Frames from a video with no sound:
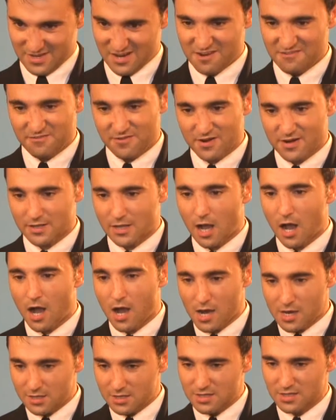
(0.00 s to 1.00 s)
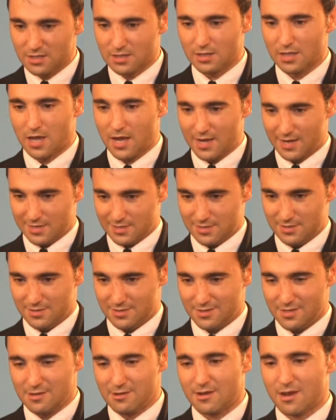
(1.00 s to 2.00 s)
I find it highly unlikely
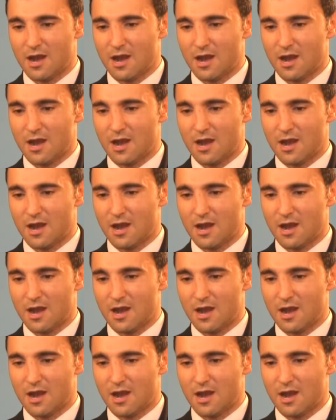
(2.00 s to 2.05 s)
that you're